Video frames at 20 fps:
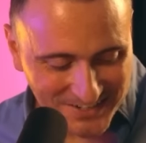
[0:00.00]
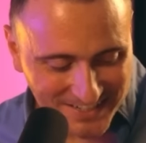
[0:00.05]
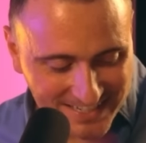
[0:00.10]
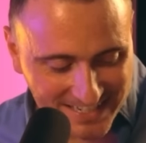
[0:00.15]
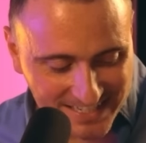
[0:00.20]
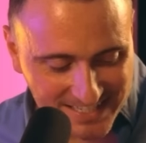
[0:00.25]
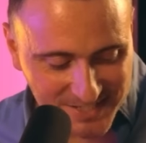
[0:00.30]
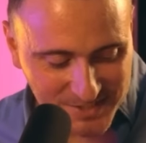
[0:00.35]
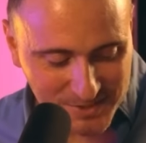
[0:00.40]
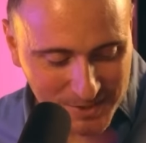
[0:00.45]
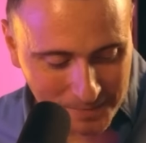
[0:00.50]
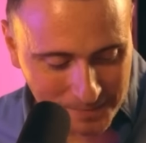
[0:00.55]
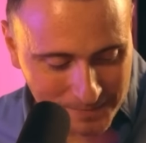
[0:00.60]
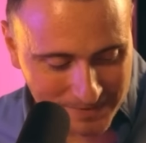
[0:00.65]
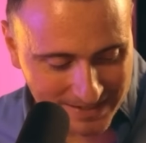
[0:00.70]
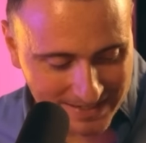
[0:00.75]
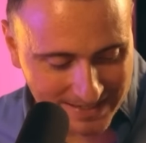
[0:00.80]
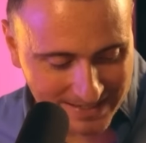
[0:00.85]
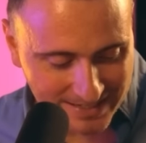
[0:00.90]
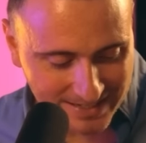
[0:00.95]
our next
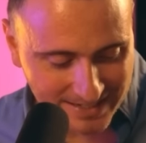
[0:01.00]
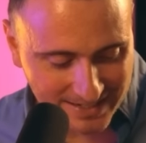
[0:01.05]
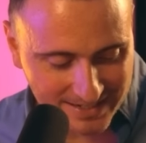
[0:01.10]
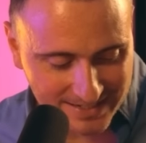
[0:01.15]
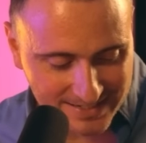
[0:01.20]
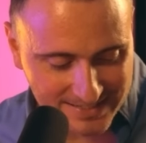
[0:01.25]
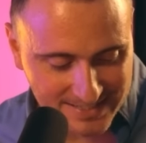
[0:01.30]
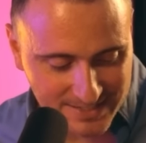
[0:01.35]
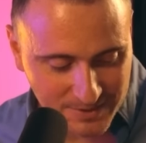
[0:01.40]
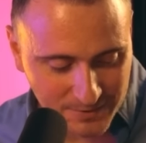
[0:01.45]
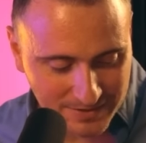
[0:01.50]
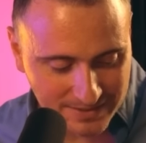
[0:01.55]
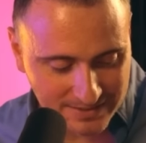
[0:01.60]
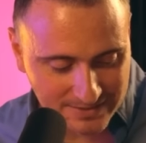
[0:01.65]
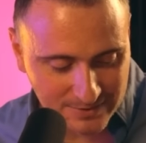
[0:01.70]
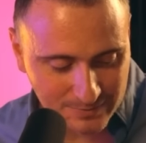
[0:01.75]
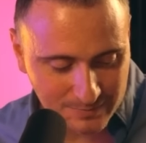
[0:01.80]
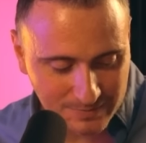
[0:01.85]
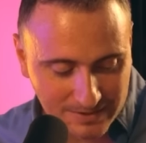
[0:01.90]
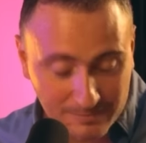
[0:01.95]
topic is going
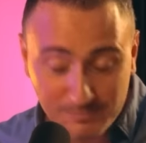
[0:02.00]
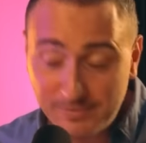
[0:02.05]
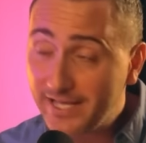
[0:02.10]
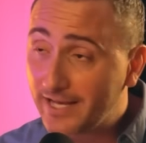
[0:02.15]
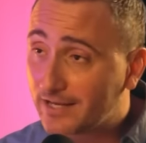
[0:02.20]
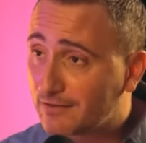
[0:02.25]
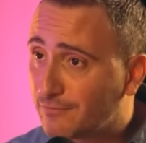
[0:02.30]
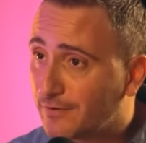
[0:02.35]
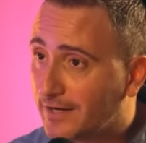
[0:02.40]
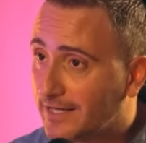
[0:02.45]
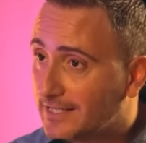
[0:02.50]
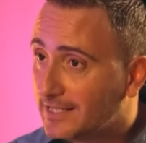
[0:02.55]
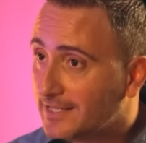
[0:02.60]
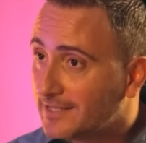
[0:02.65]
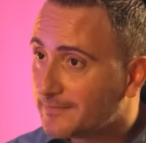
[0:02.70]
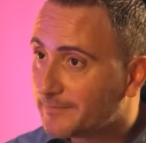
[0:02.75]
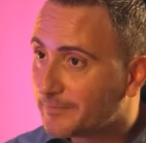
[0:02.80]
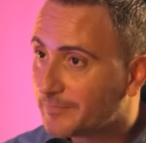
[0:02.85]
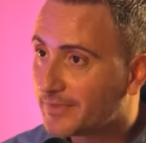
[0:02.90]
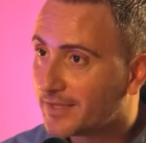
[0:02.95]
to be Black
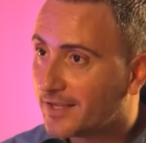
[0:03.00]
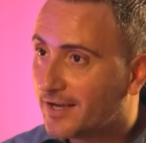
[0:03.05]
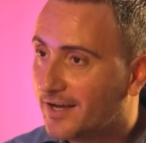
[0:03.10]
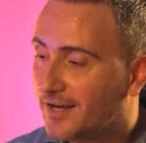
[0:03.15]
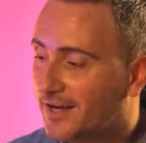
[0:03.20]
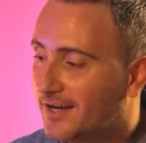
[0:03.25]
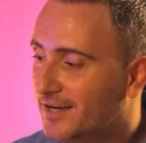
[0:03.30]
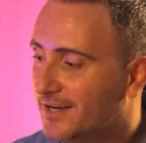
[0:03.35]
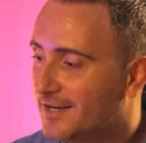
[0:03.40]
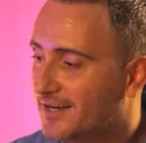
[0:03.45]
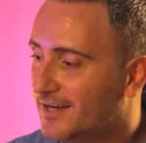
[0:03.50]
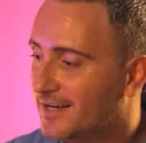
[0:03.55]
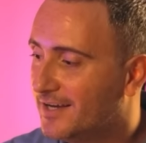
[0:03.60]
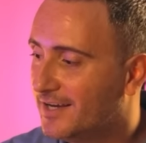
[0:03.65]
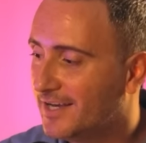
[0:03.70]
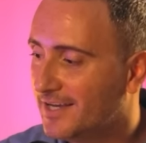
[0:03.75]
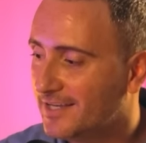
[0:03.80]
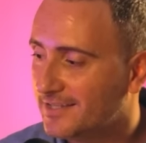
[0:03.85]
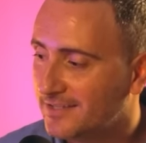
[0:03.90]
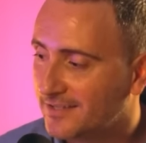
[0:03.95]
Friday,
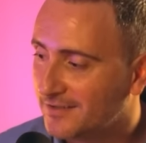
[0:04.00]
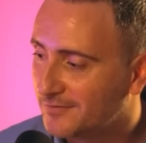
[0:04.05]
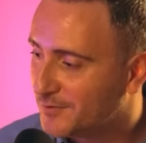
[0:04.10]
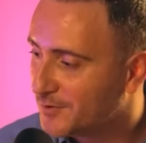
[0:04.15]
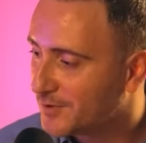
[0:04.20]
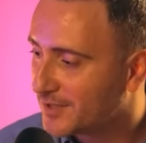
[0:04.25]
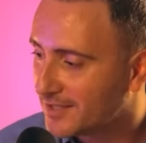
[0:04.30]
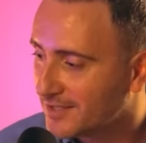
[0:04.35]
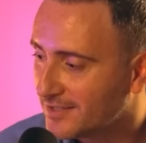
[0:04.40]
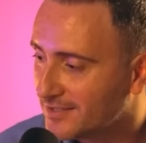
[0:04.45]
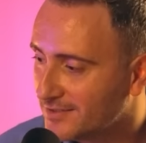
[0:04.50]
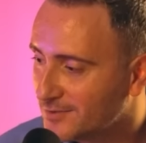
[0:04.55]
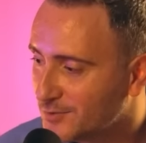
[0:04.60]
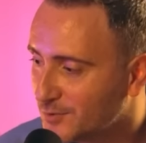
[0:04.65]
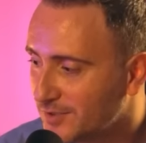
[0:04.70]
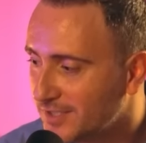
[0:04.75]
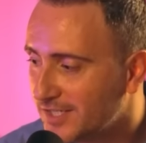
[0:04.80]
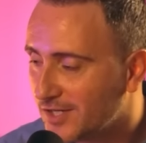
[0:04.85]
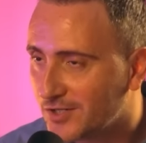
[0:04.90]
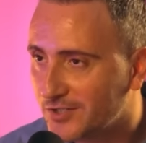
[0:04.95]
and if you can
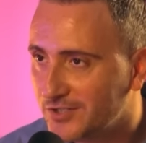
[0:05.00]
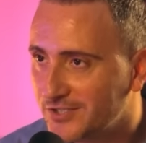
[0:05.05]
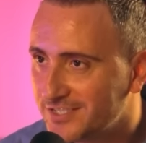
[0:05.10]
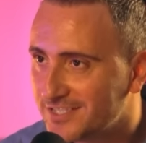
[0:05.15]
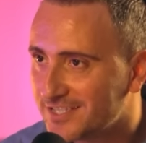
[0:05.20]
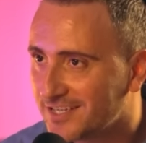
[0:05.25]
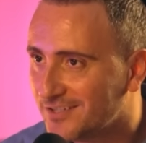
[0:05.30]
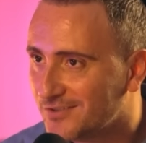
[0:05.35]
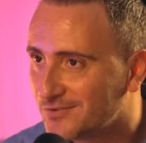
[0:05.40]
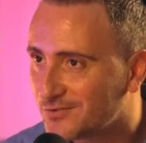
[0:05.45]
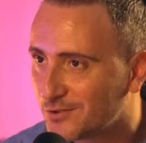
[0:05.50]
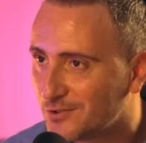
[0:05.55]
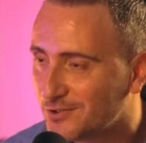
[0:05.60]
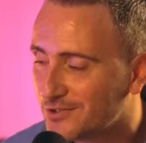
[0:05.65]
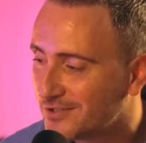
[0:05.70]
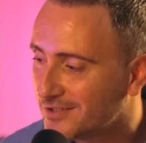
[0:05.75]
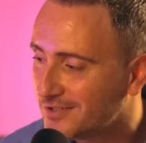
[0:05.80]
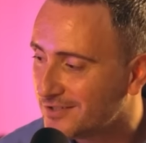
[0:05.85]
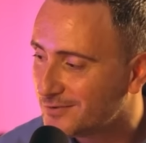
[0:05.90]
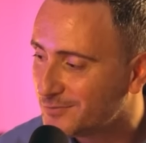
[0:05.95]
do the honors and roll
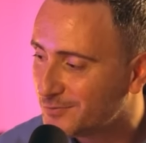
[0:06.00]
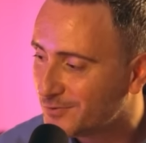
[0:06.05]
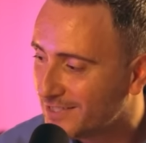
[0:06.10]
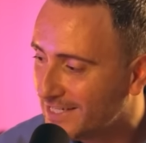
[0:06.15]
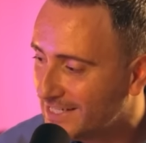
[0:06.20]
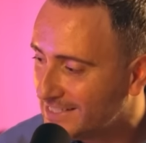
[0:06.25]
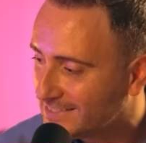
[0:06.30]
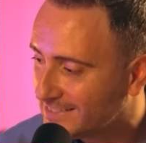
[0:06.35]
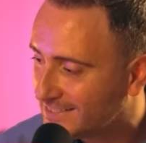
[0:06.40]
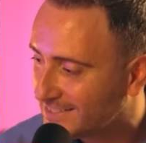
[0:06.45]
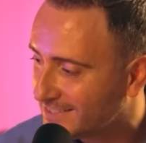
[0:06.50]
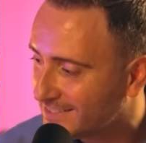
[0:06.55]
the roulette.